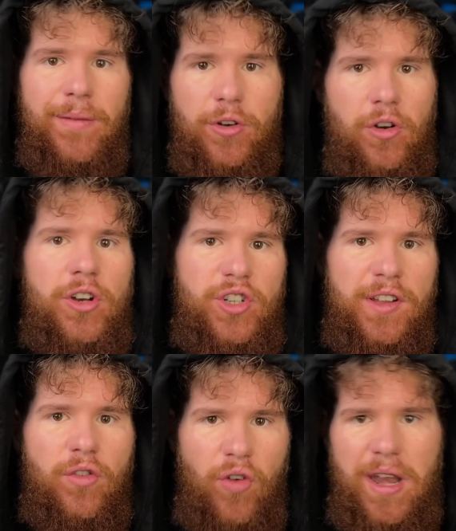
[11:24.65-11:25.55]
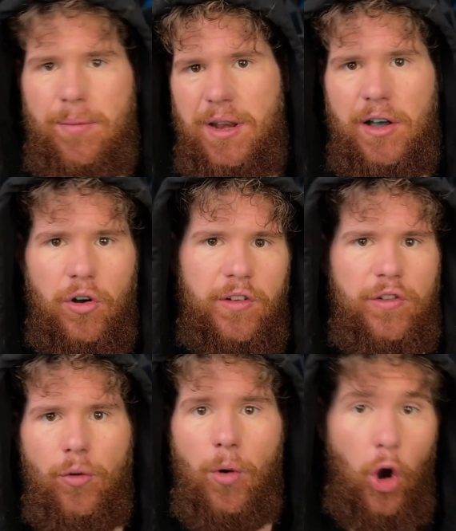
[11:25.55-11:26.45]
I would not just randomly
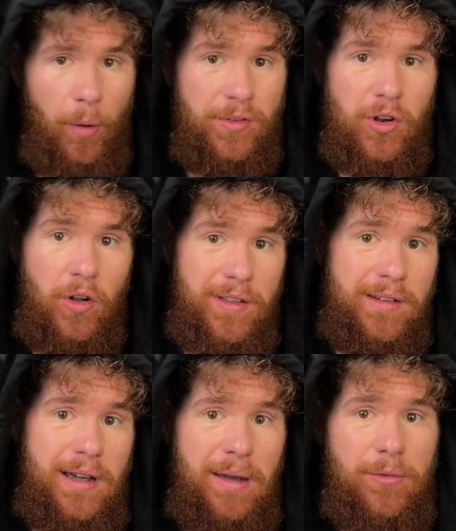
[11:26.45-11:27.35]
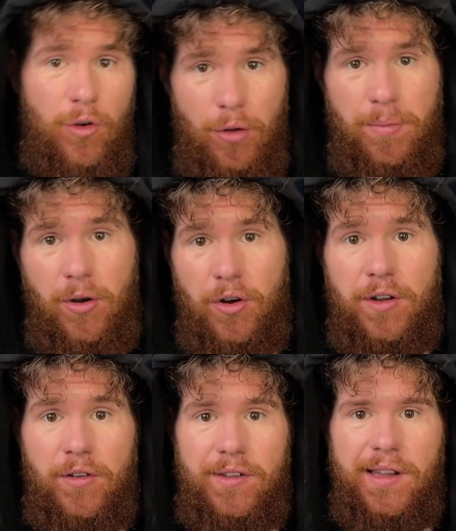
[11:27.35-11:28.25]
consume herbs all the time. You could be
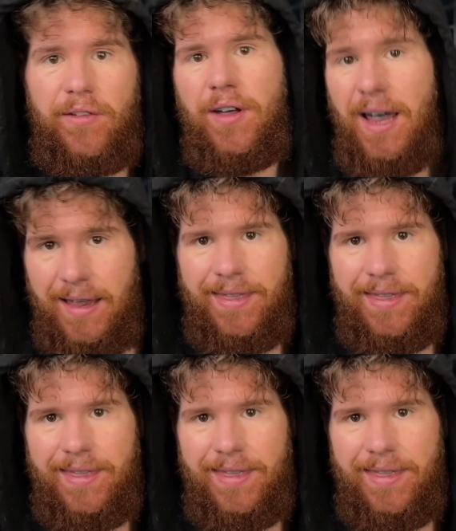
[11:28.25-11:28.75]
hurting yourself.